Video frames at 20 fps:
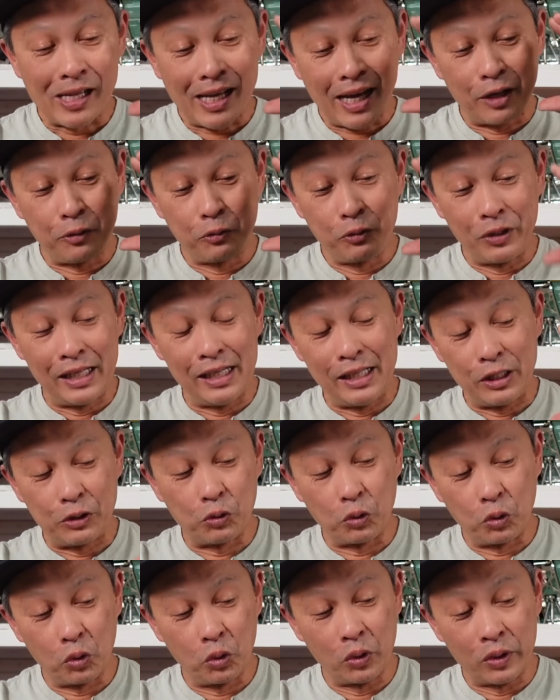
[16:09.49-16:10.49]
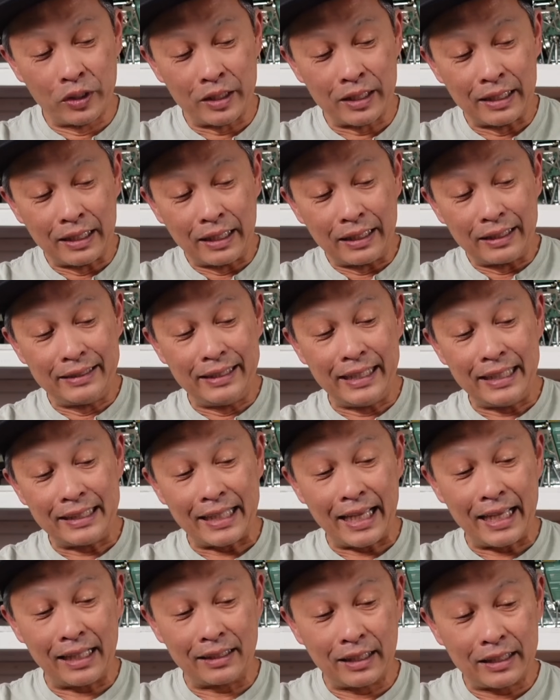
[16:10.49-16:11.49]
A really cool
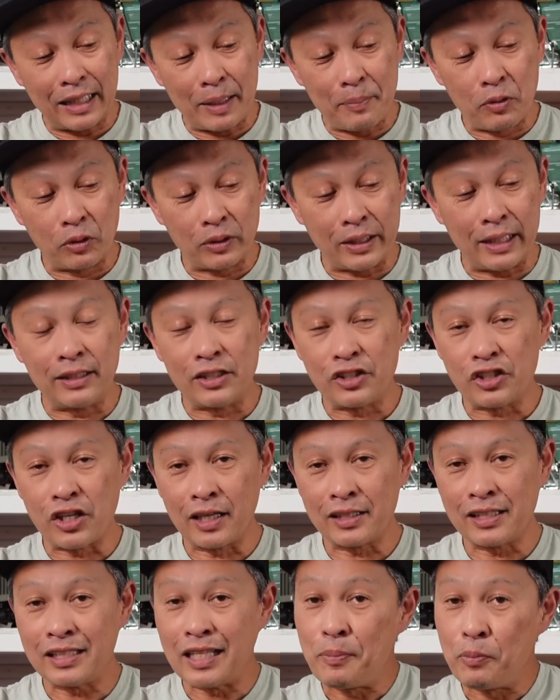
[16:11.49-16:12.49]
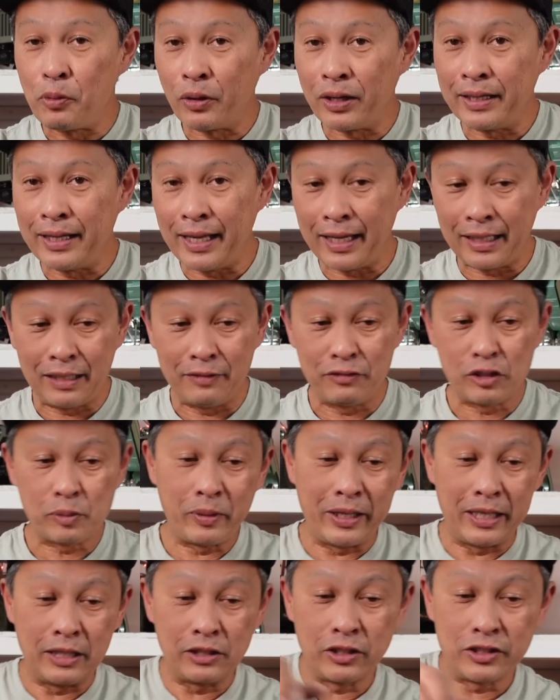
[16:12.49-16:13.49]
detail that they put in the shocks is they put a negative
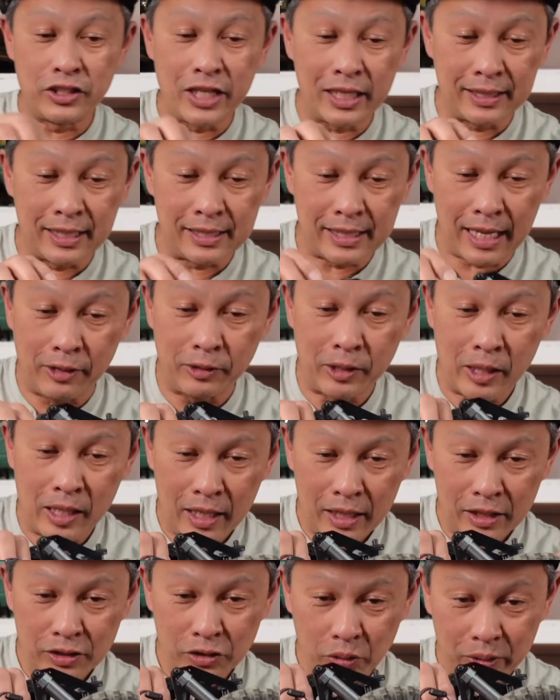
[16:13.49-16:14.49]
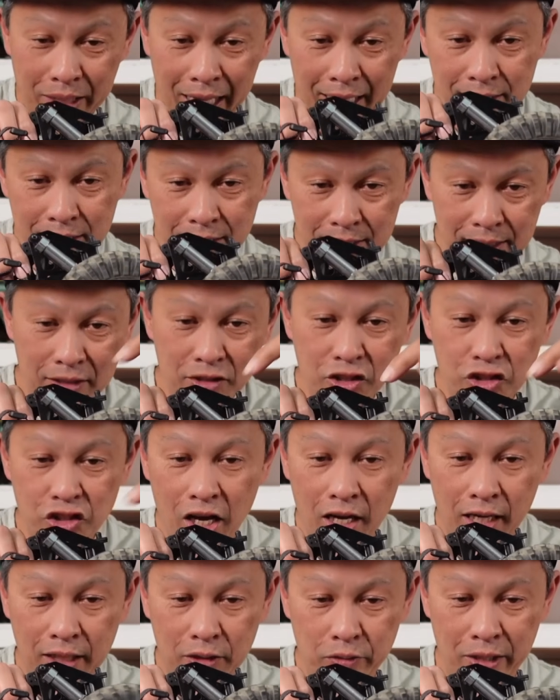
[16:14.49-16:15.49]
spring. So check this out. So that's the
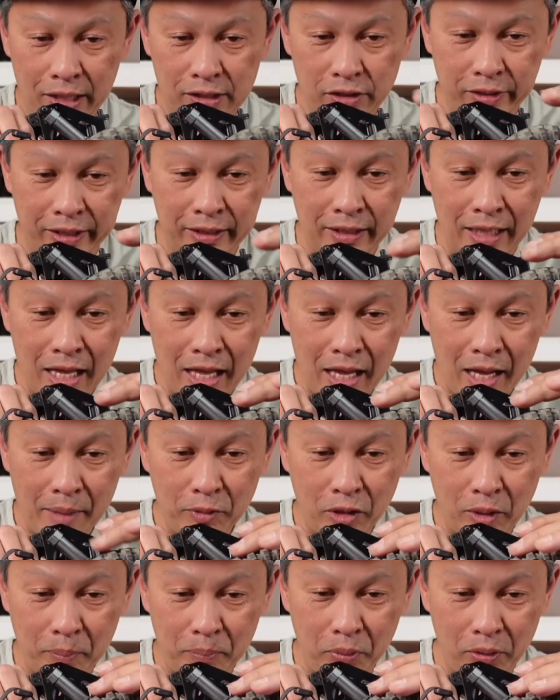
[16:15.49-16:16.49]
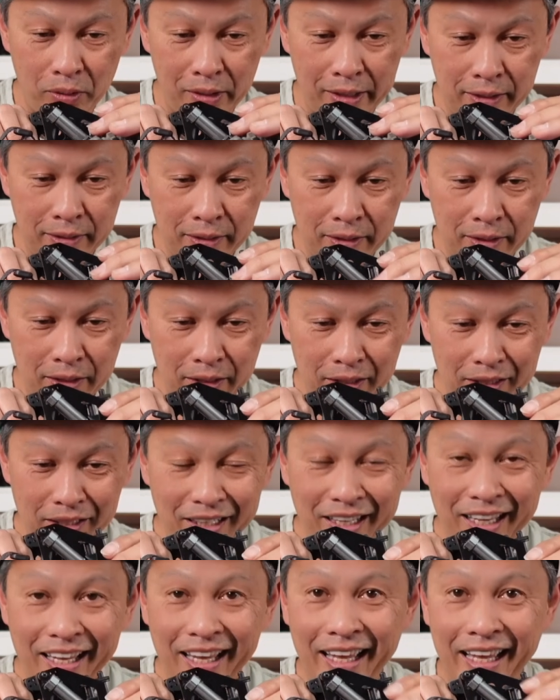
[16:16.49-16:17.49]
shock at rest, right? I'm going to pull it,
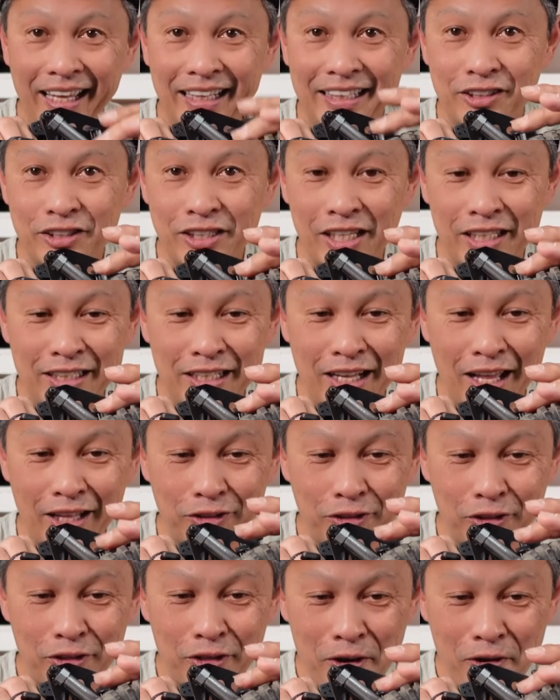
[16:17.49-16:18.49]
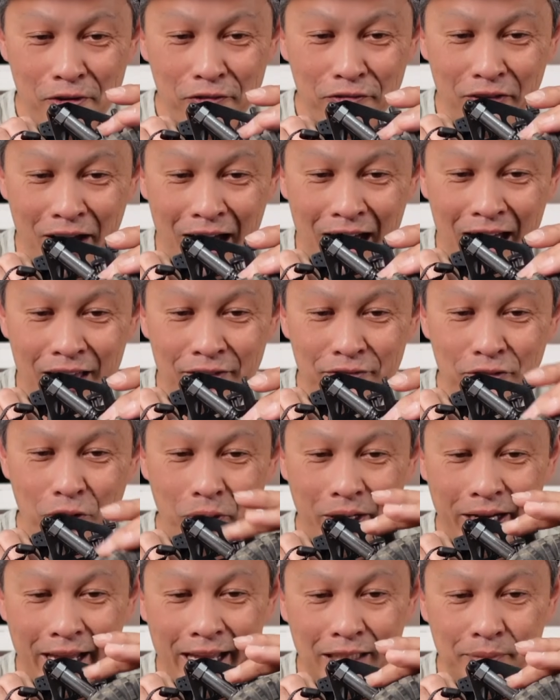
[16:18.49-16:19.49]
and there's another 5
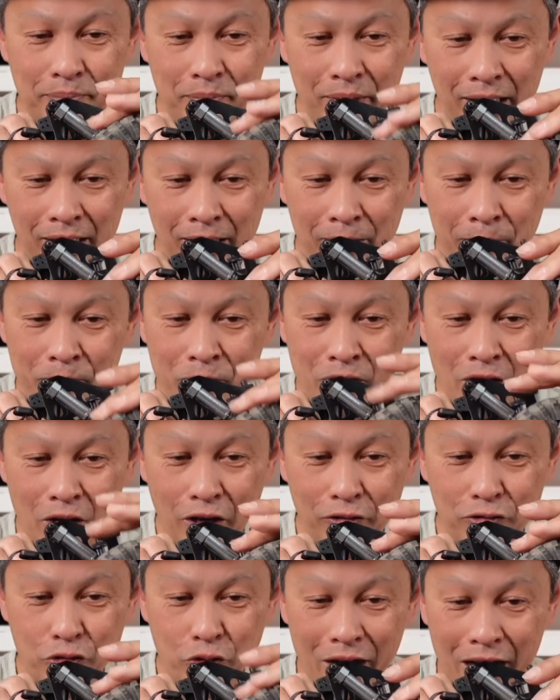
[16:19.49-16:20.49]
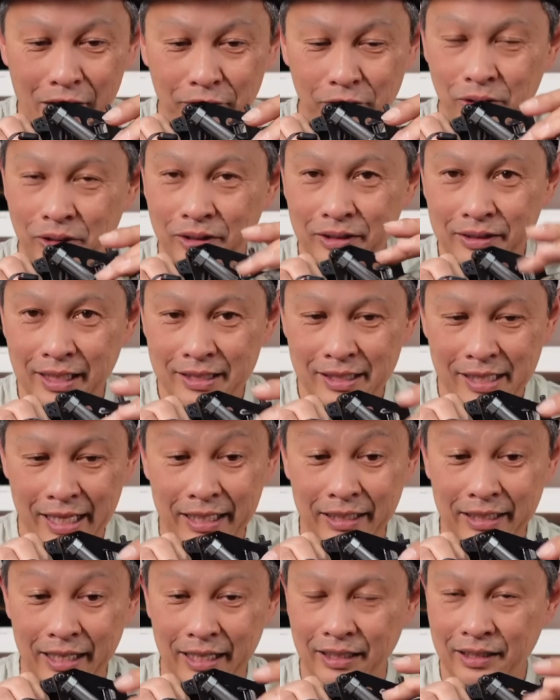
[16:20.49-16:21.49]
or 8 mil of travel that's
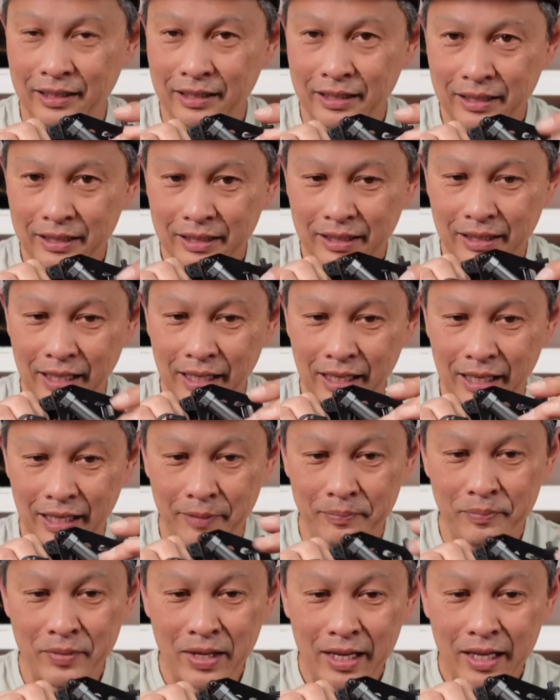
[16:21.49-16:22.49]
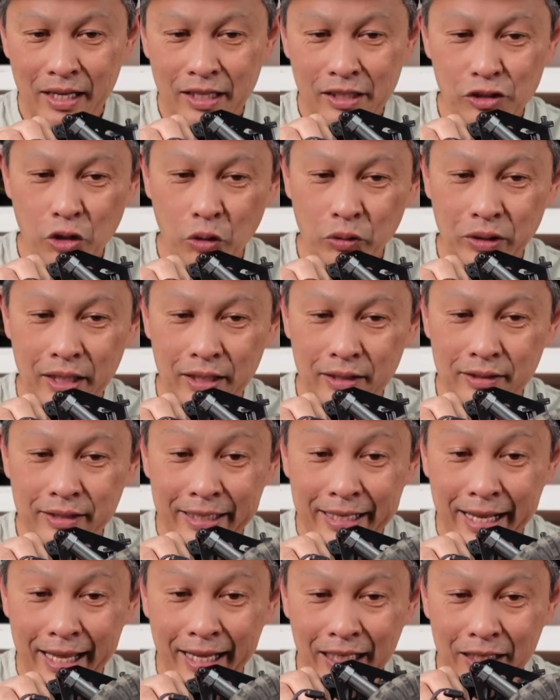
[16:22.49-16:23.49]
in there. Um, so the, the
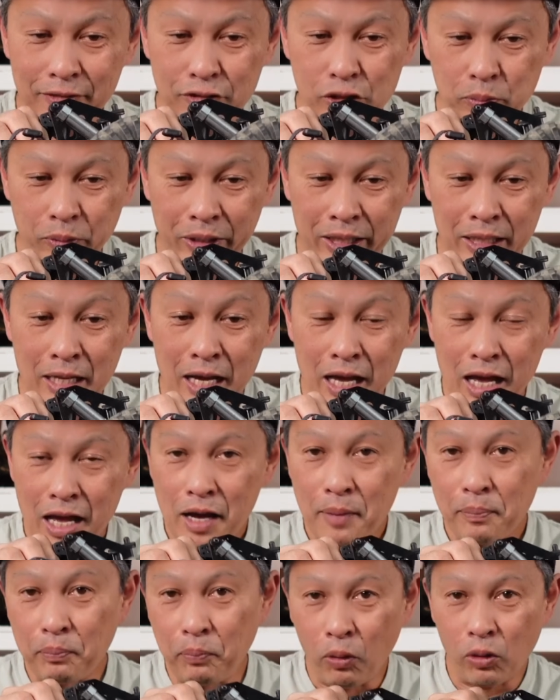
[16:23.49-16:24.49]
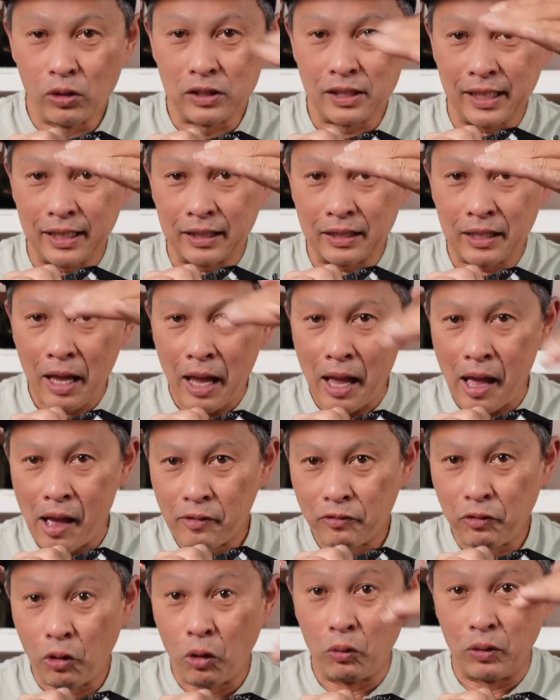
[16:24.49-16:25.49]
negative spring pulls it
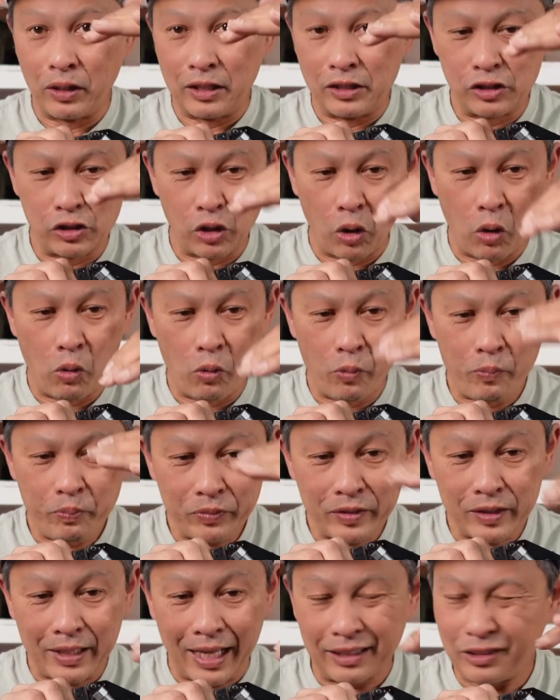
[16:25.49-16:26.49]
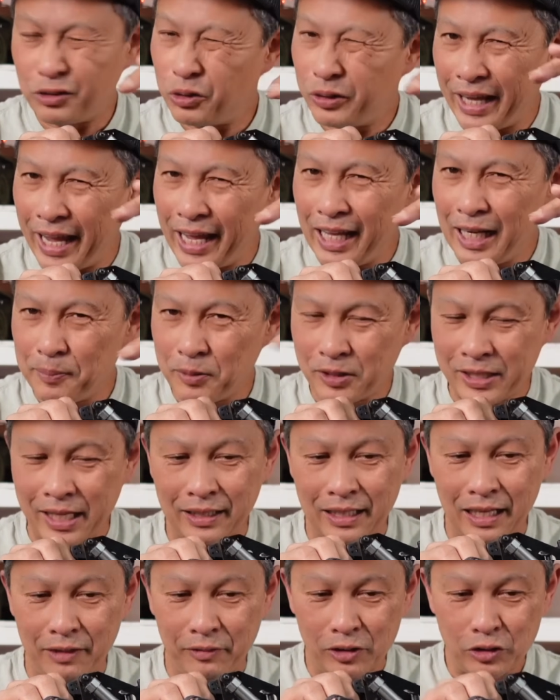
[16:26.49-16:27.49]
forward. So at to the
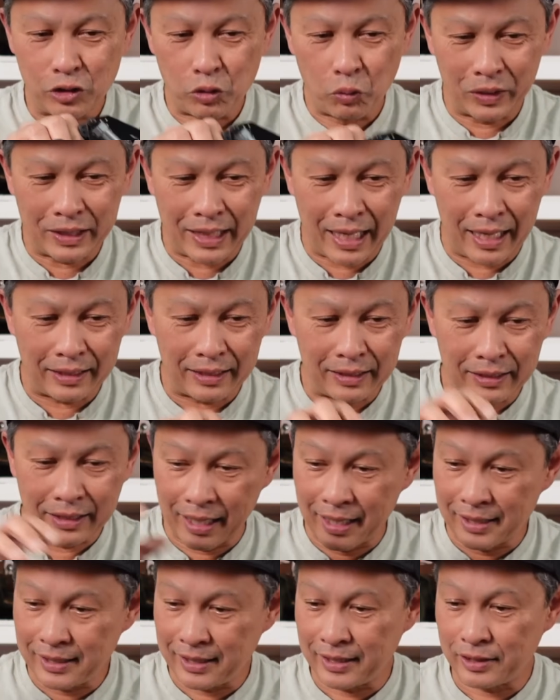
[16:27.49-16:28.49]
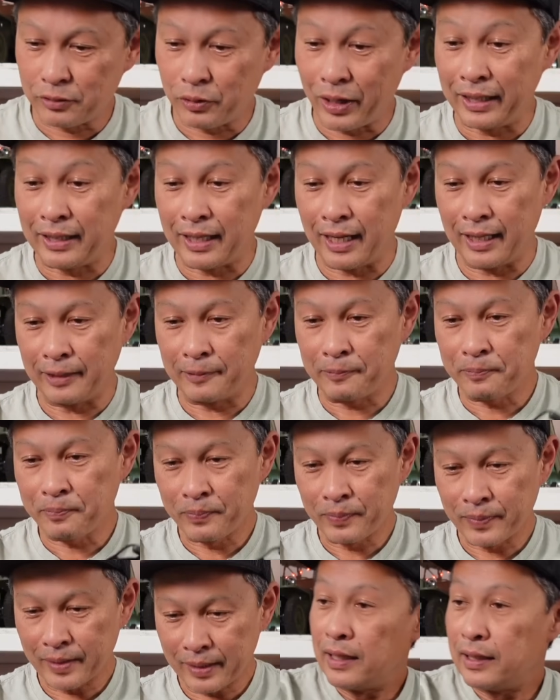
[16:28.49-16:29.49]
80% level. So what that does is ride height.
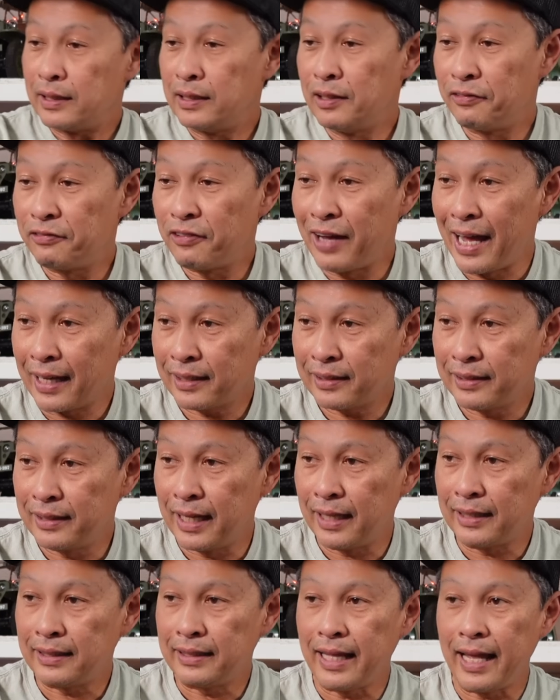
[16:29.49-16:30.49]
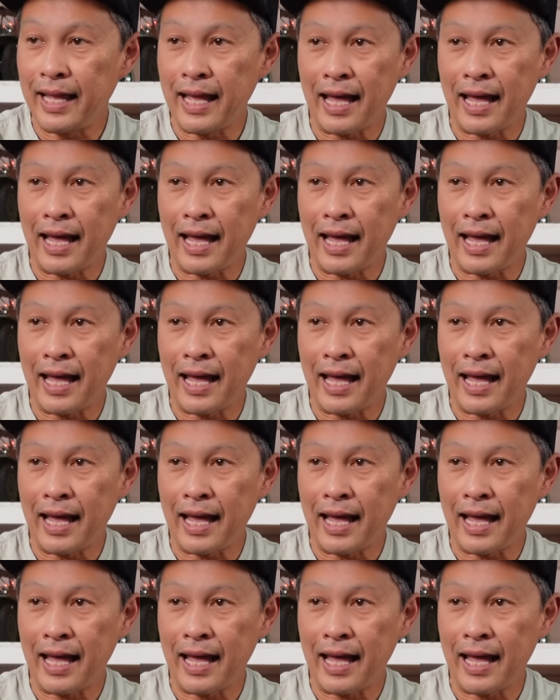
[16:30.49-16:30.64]
The fact that they